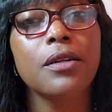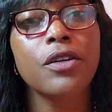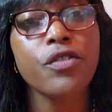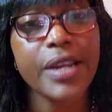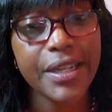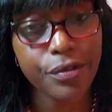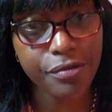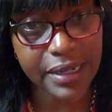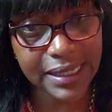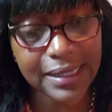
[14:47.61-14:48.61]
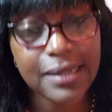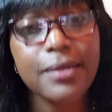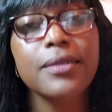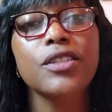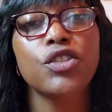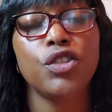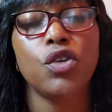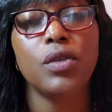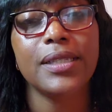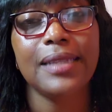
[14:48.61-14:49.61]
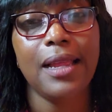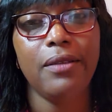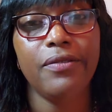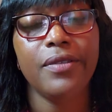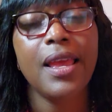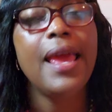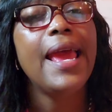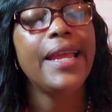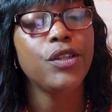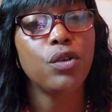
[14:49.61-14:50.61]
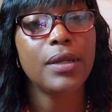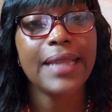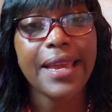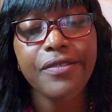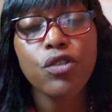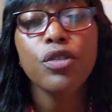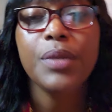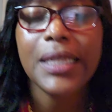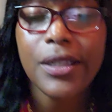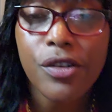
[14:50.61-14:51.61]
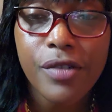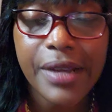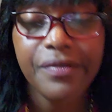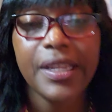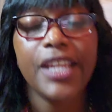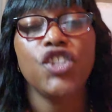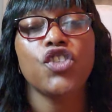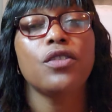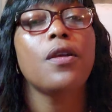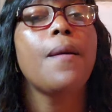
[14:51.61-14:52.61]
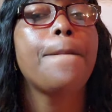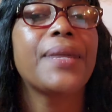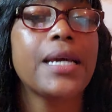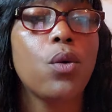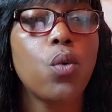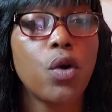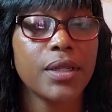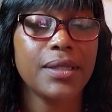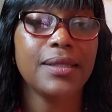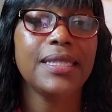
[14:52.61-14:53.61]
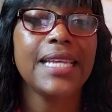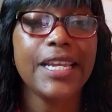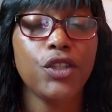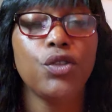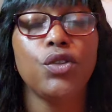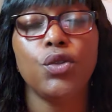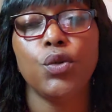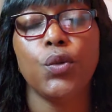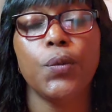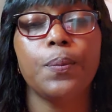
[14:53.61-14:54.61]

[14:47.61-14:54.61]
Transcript: great risk to yourself, and your life could be in grave danger. But I want to say to you,